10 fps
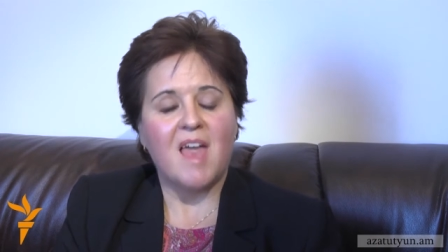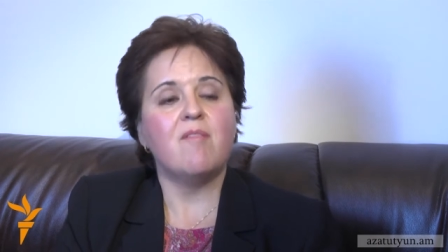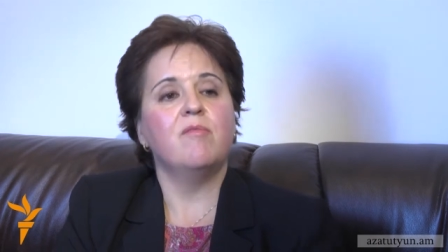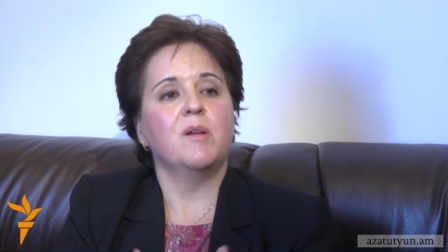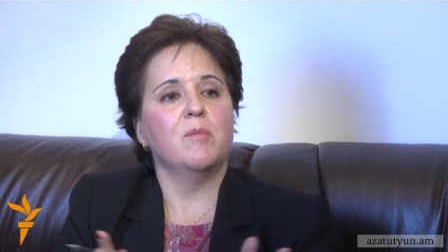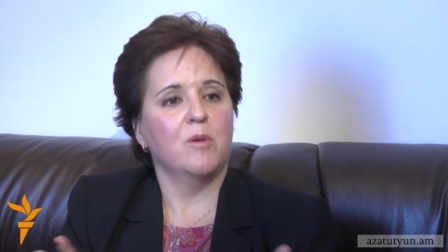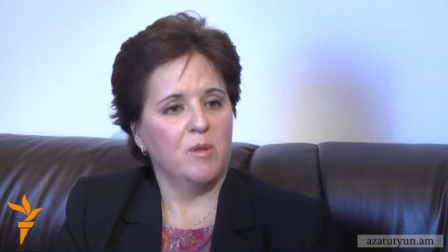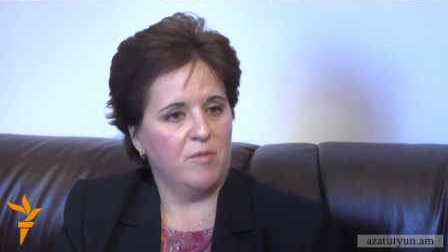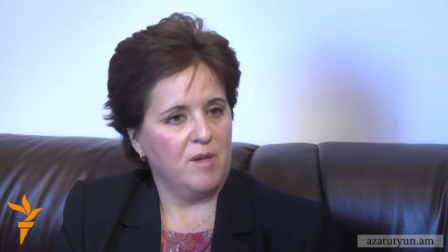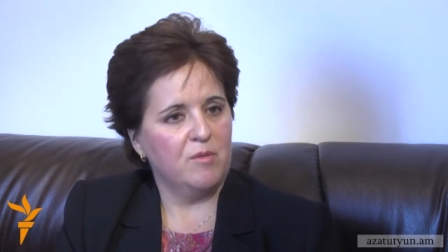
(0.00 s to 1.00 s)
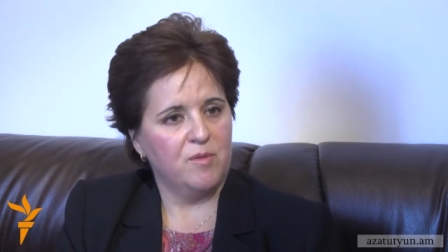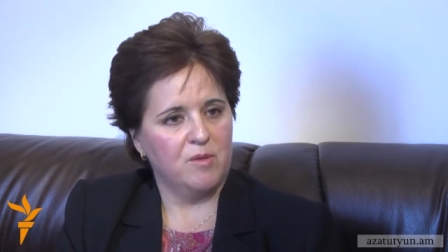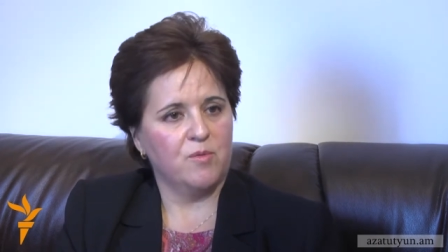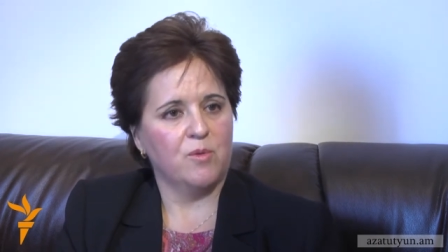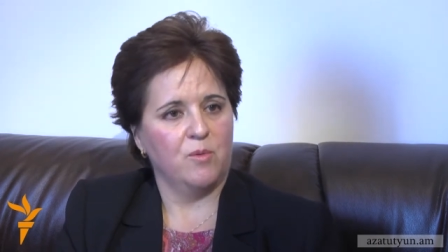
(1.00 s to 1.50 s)
everybody
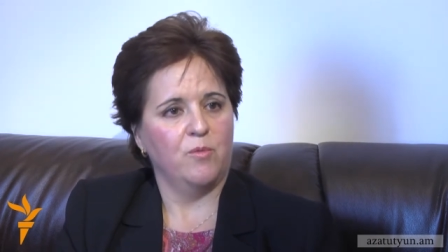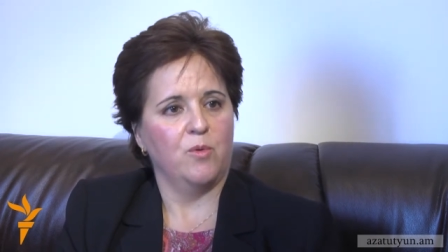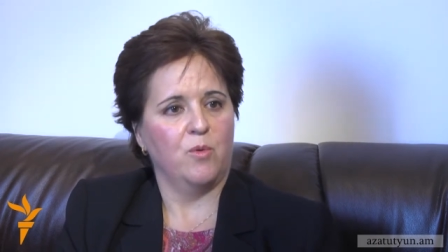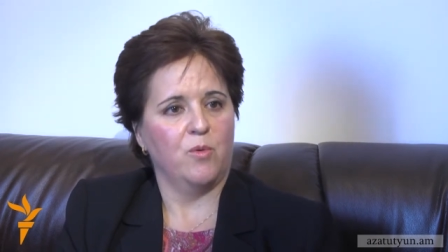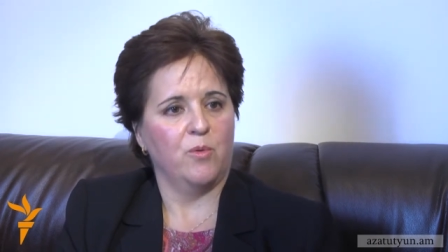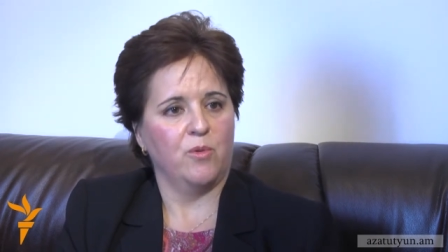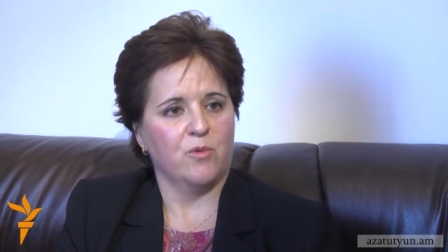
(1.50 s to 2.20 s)
benefits from growth.